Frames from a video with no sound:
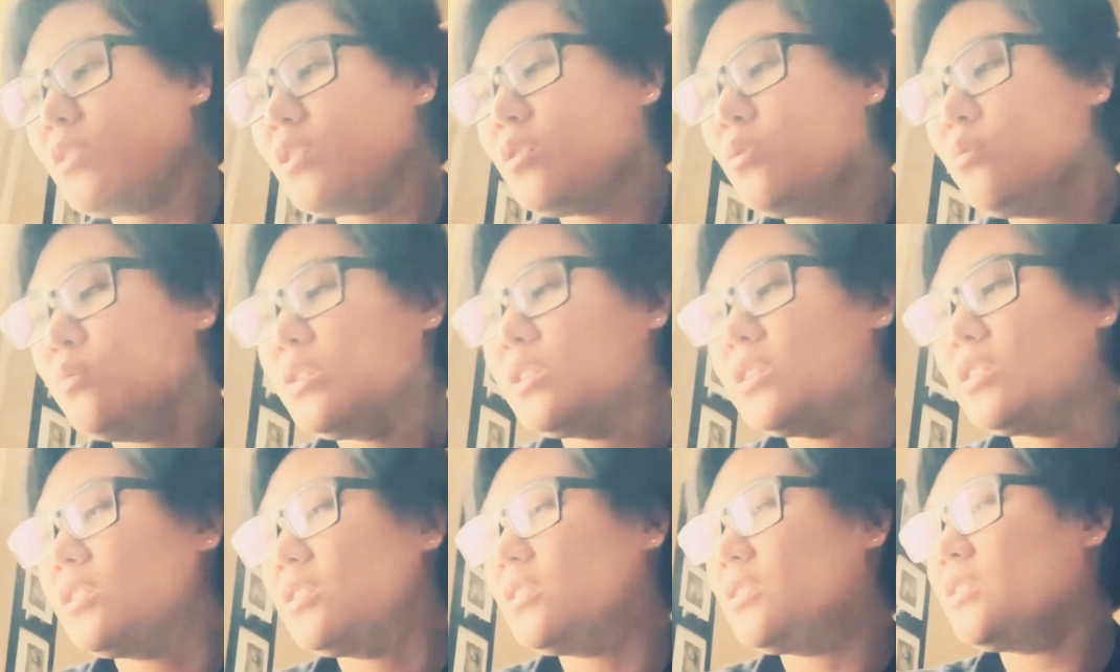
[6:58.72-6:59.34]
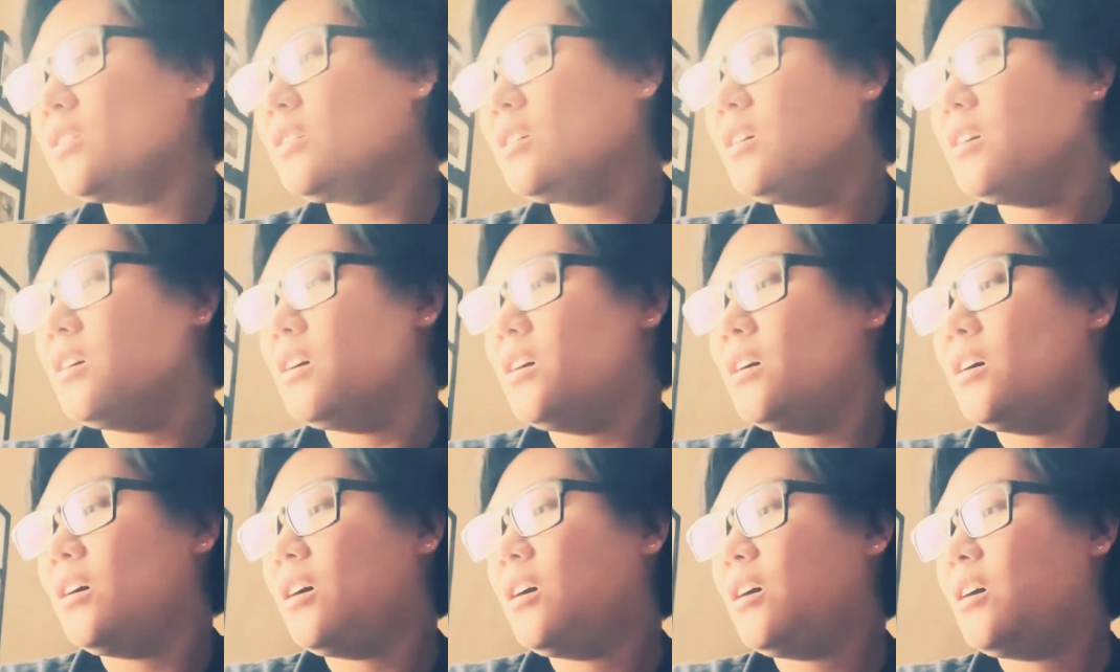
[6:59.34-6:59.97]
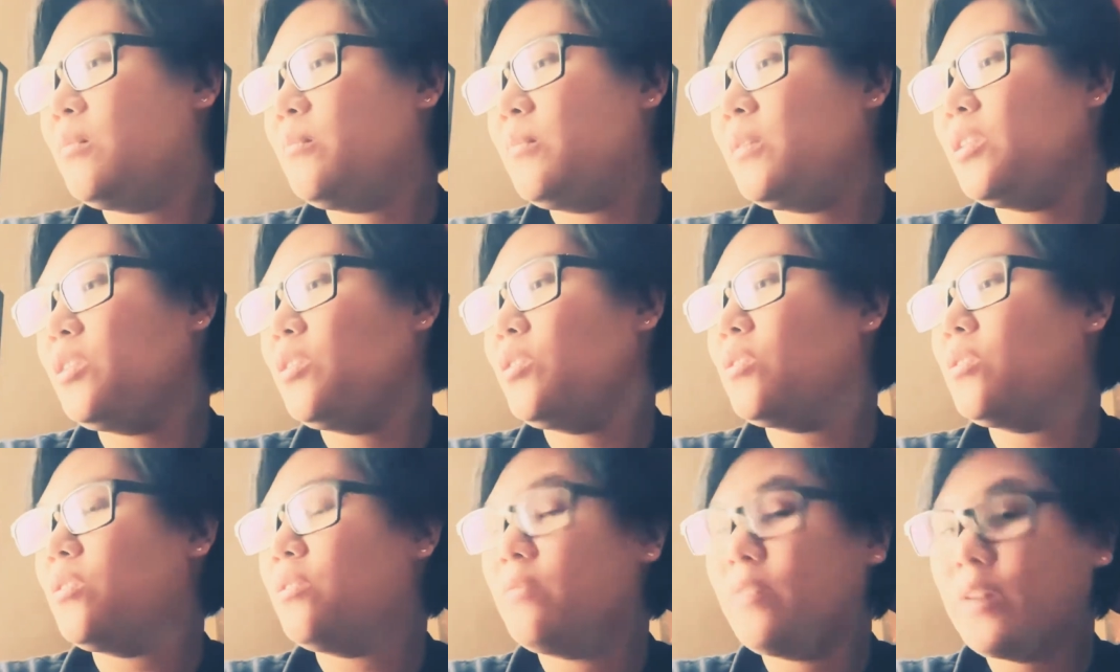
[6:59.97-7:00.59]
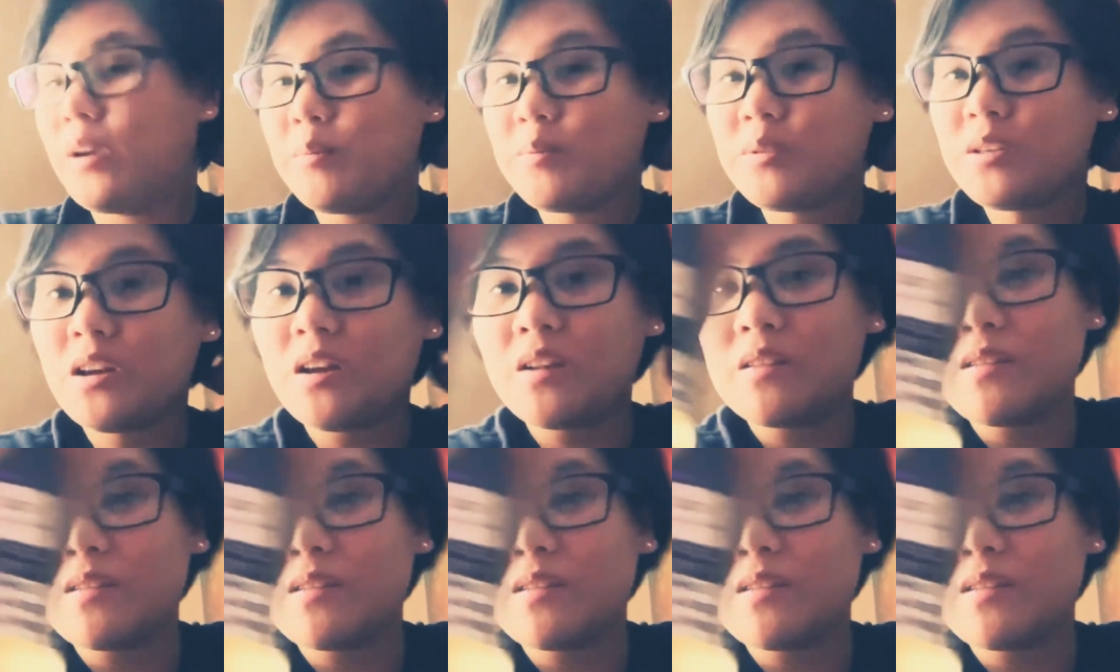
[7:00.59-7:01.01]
which is a local vape shop